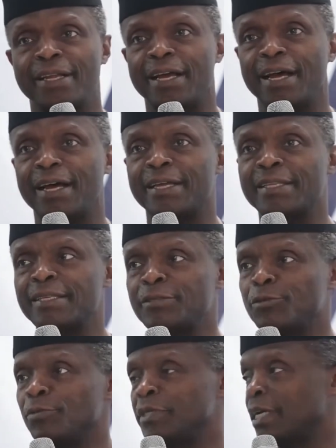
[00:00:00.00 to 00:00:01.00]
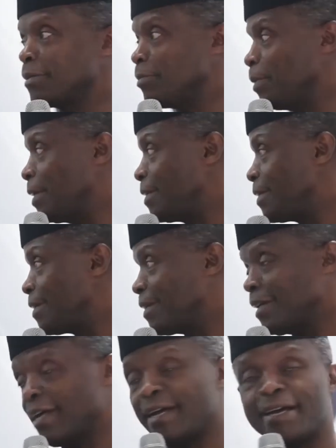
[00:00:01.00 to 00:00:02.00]
Uh, these two gentlemen,
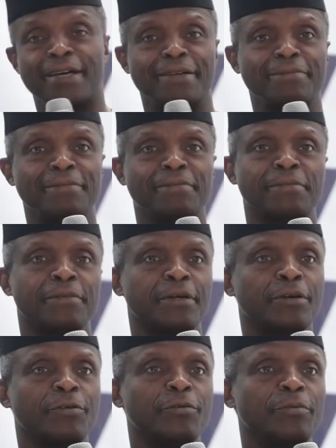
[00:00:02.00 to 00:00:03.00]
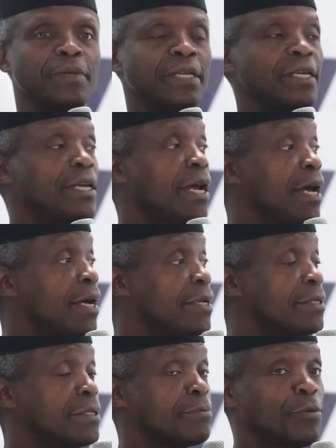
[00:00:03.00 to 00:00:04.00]
um, Kunmi
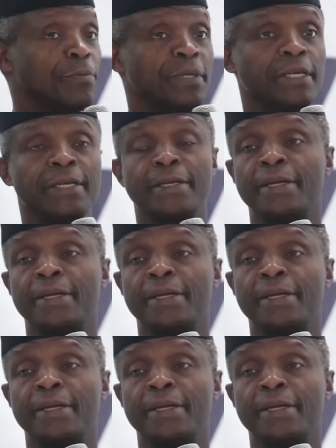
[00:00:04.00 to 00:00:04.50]
and Bunmi,